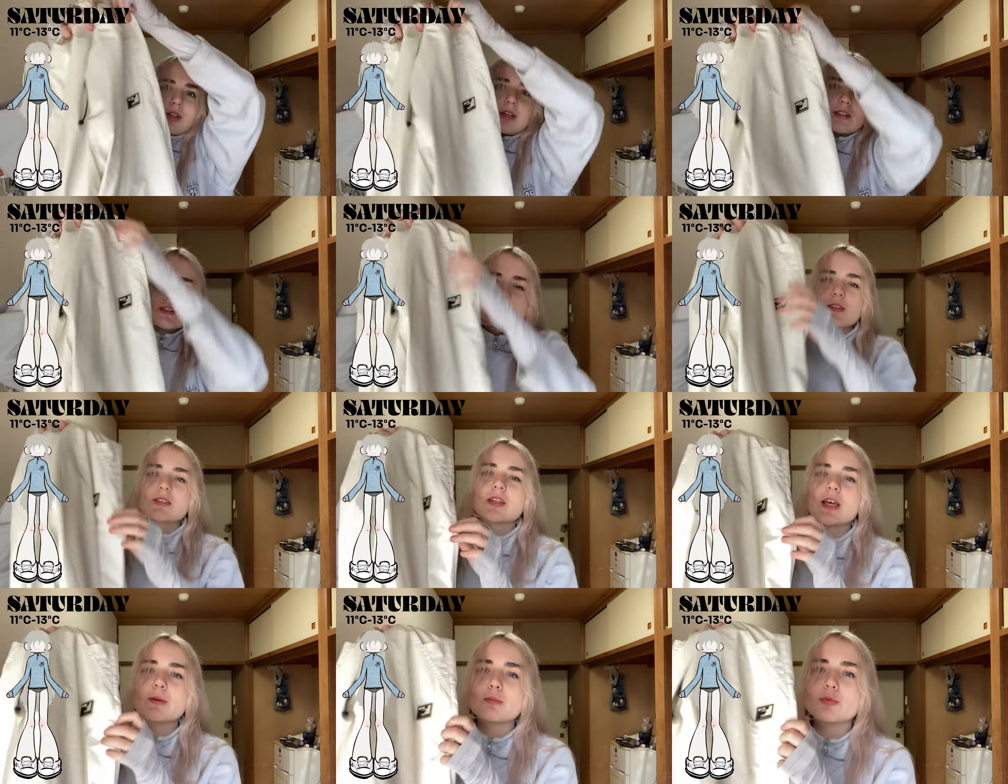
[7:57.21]
It's the
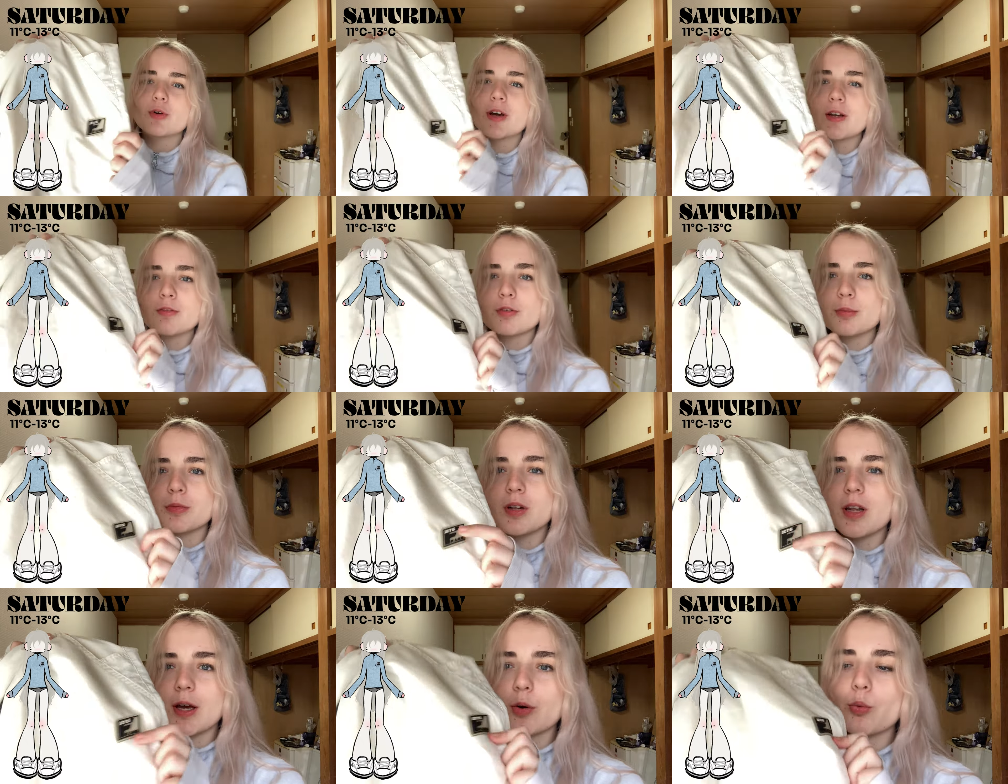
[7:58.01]
same brand from the
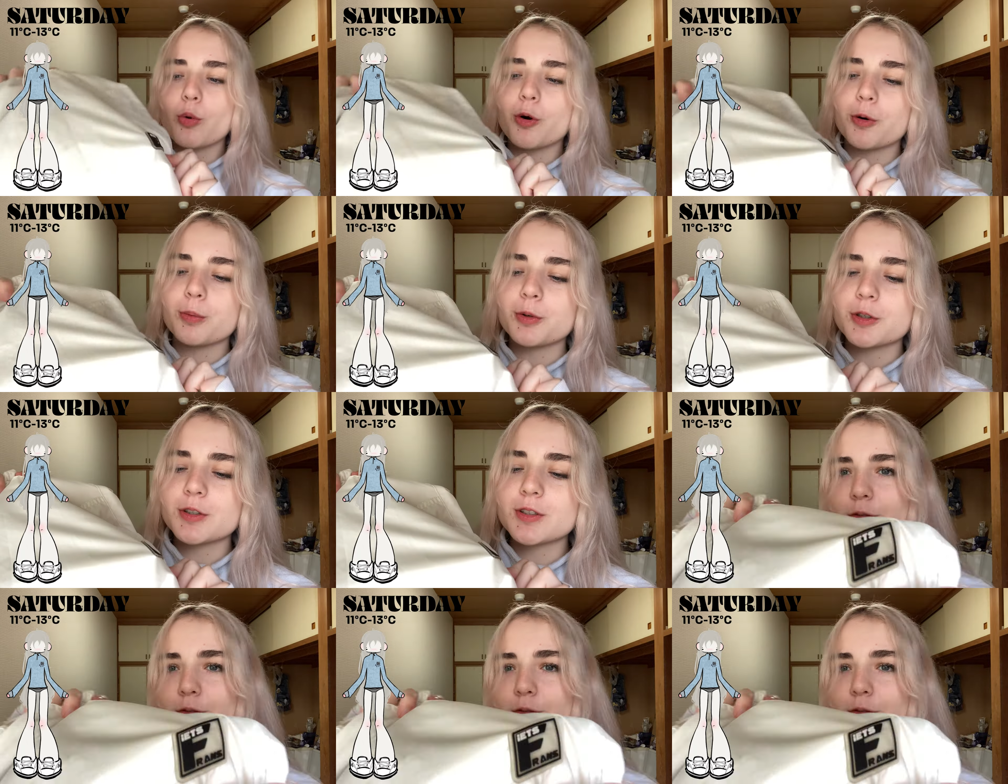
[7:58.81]
leg warmer